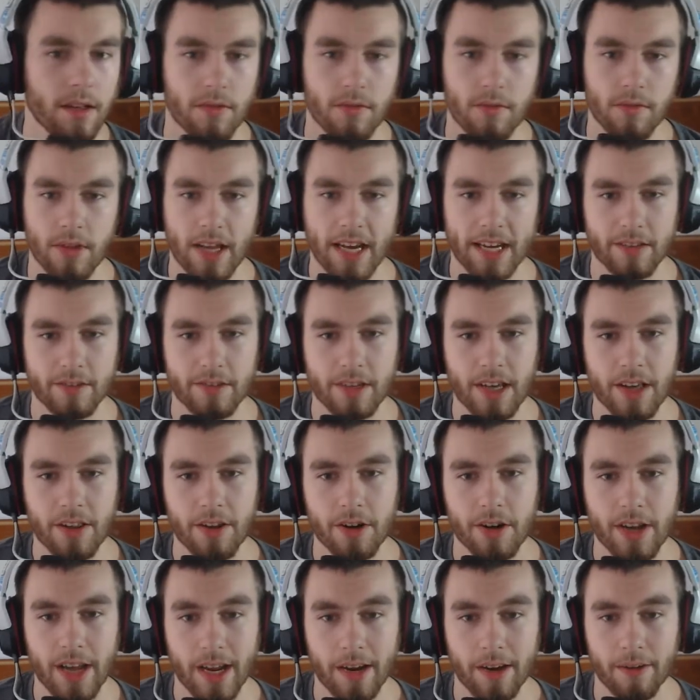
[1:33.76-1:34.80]
Like the
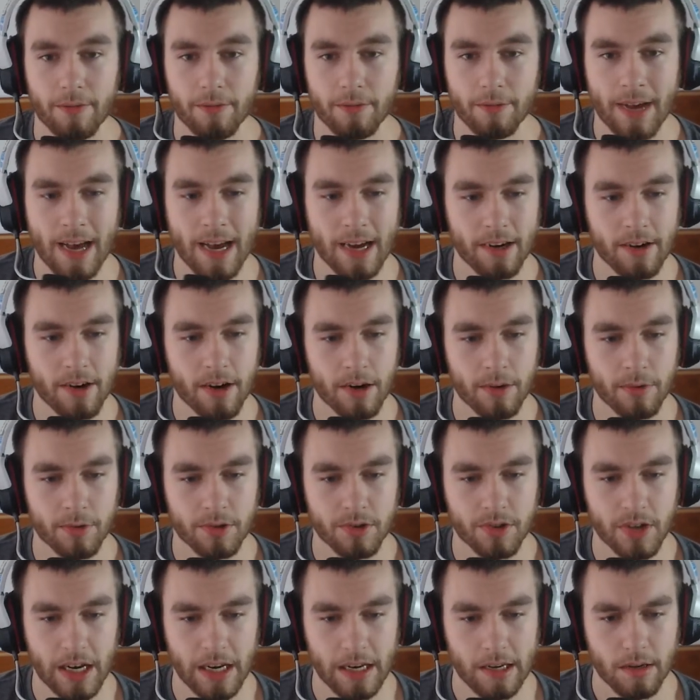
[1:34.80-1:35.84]
other day, Ragnar
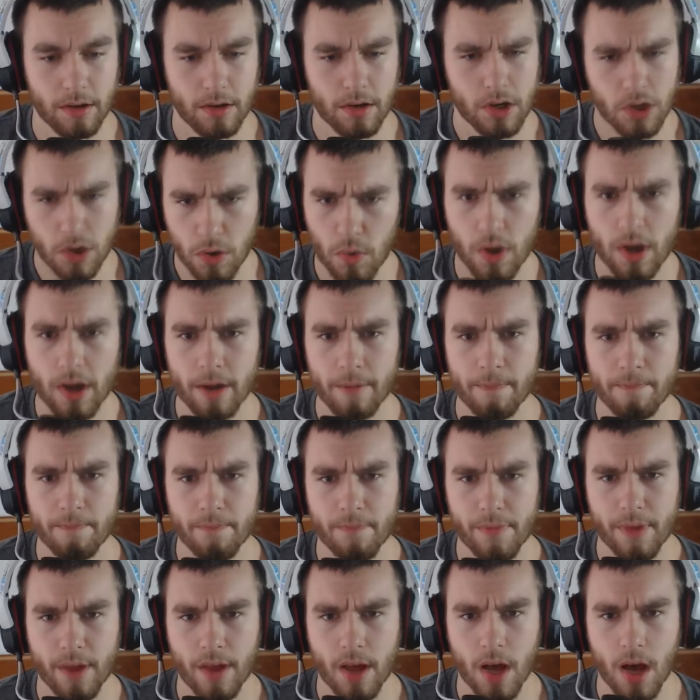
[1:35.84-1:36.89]
was like, you know what?
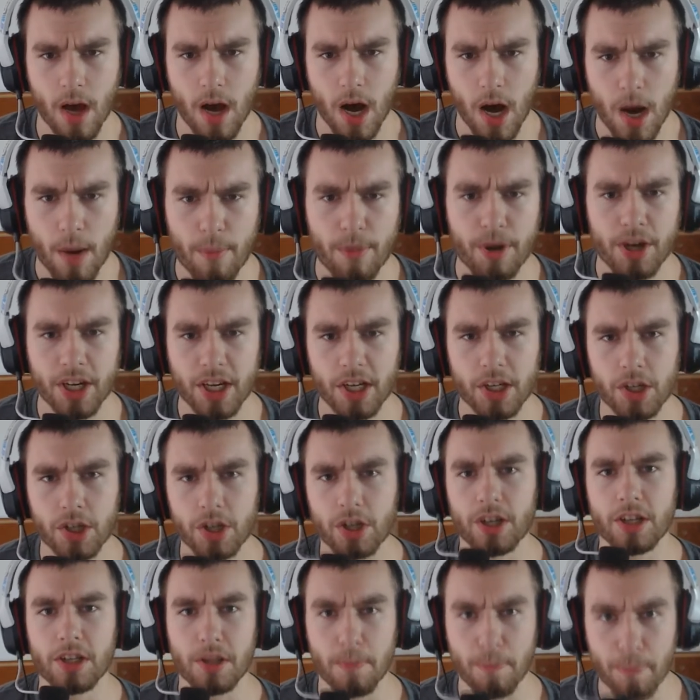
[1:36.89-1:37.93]
I'm gonna get
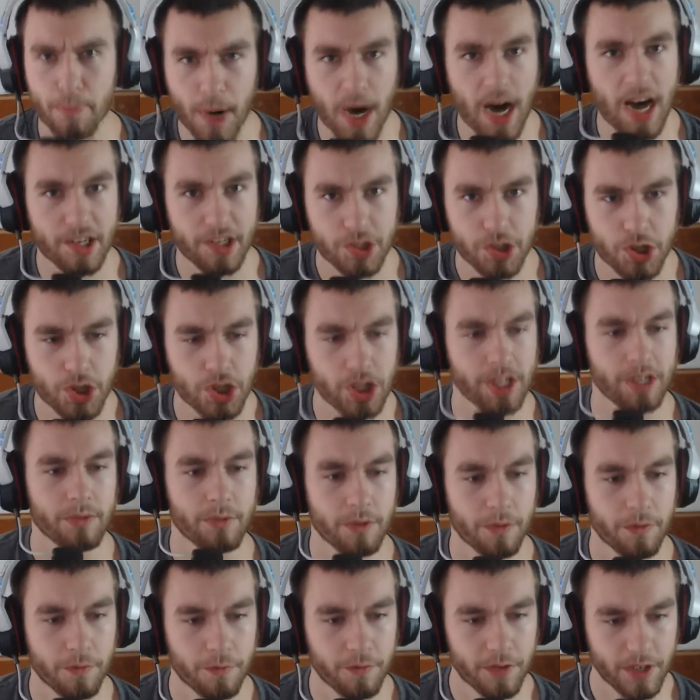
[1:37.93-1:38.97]
good at the boss G
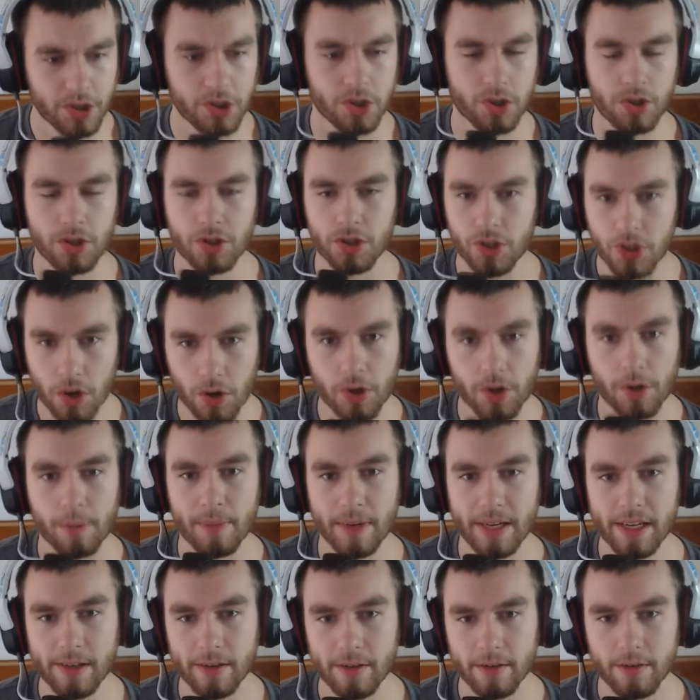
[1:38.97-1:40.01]
with Vigilant Doka
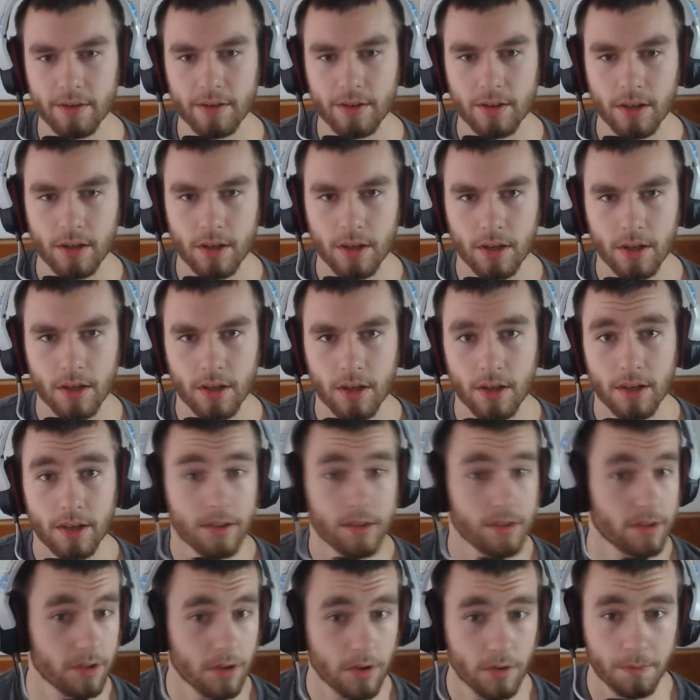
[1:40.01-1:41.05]
B.
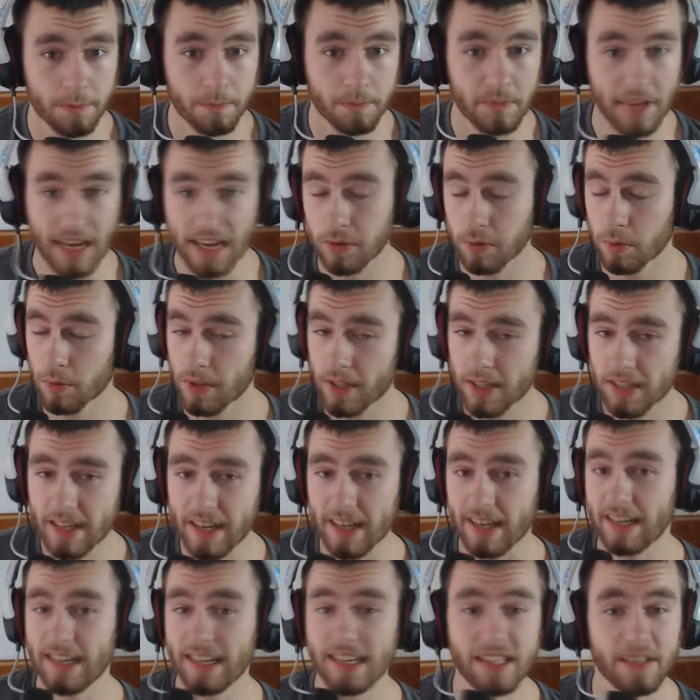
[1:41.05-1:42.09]
And so that's what he
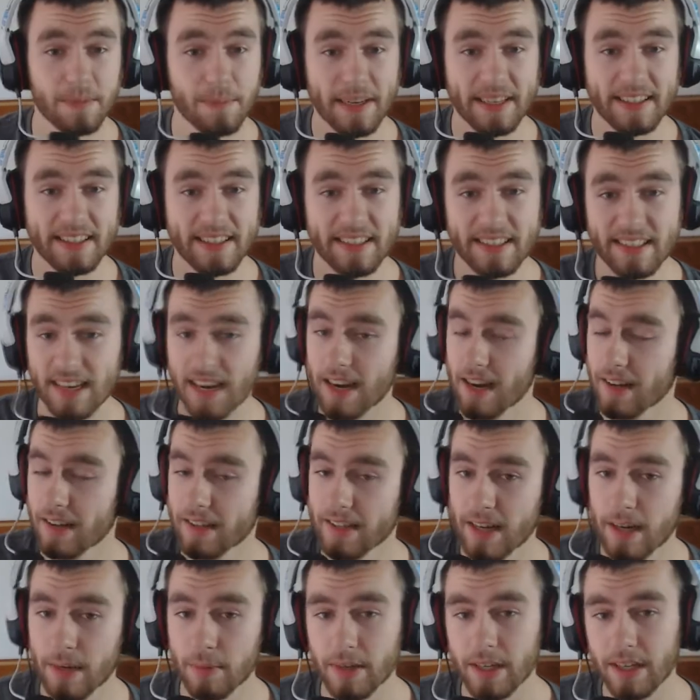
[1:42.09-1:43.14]
did. He spent the entire
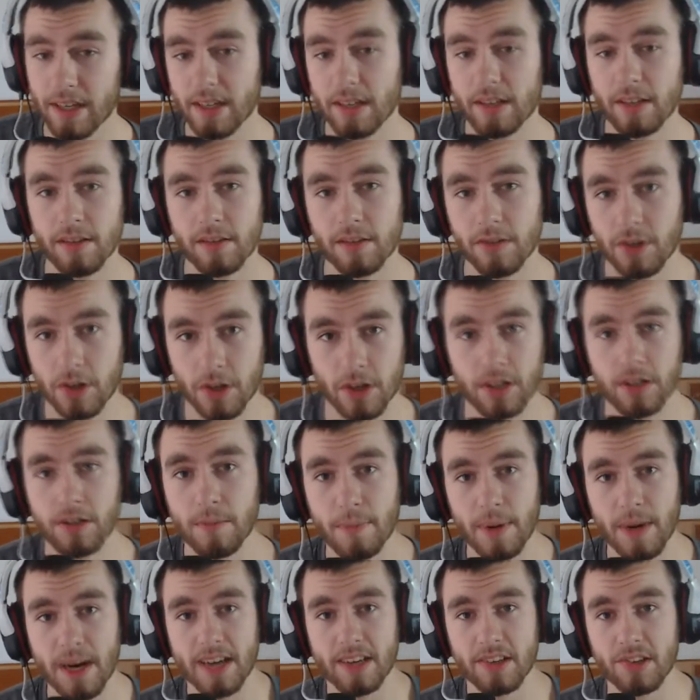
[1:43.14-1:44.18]
time getting good at
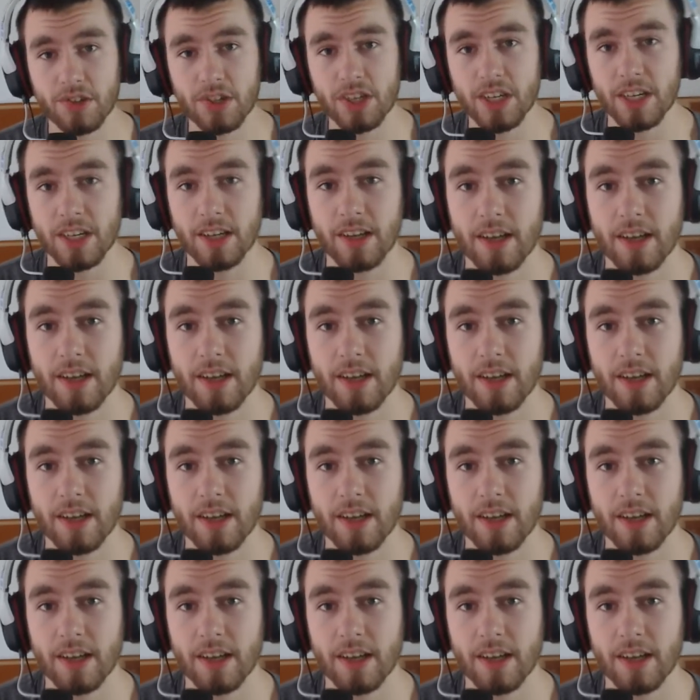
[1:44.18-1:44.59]
the boss G.